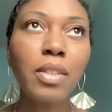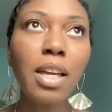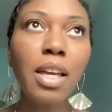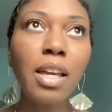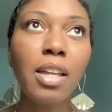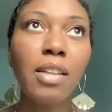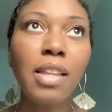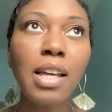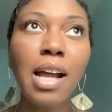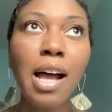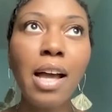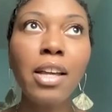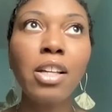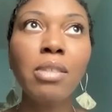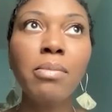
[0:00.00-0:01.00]
and that
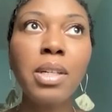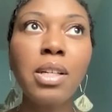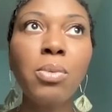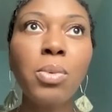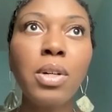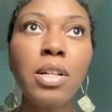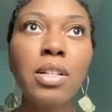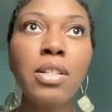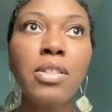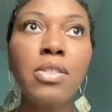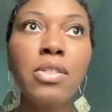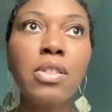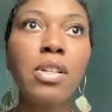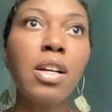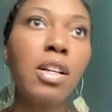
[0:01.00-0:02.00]
eye on me
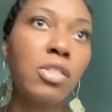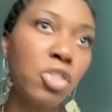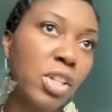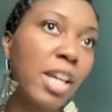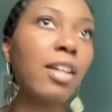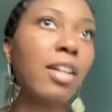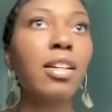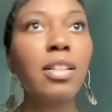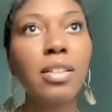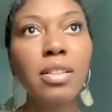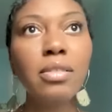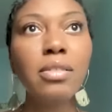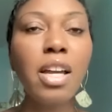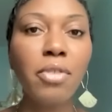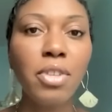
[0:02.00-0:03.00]
was a check
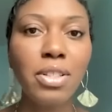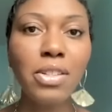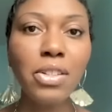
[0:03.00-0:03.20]
every